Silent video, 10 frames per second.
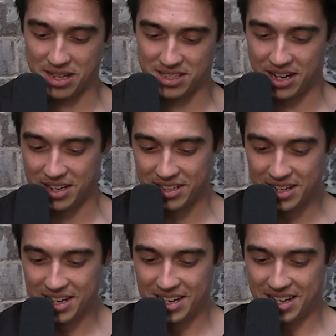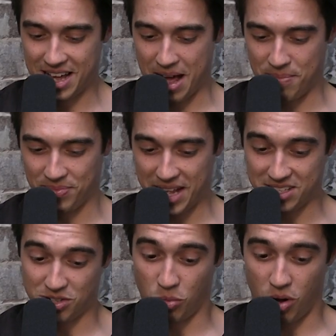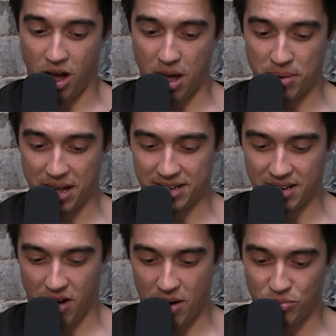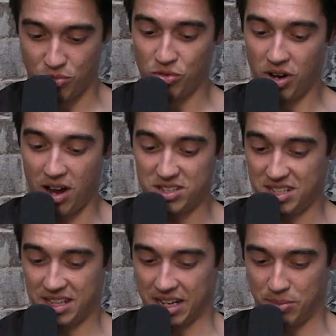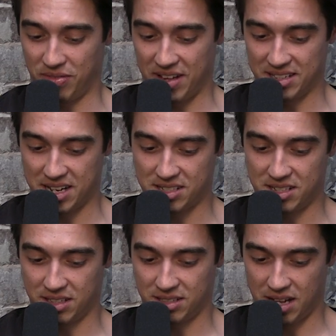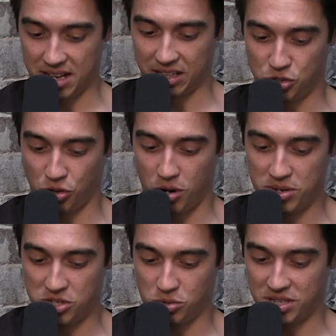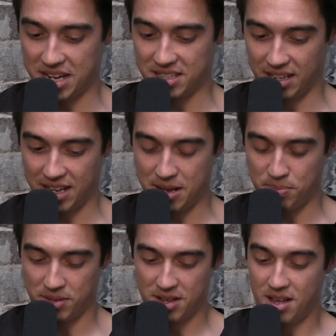man. So that's not why, but I just think they're going to be fantastic. I Latrell Mitchell takes a leap.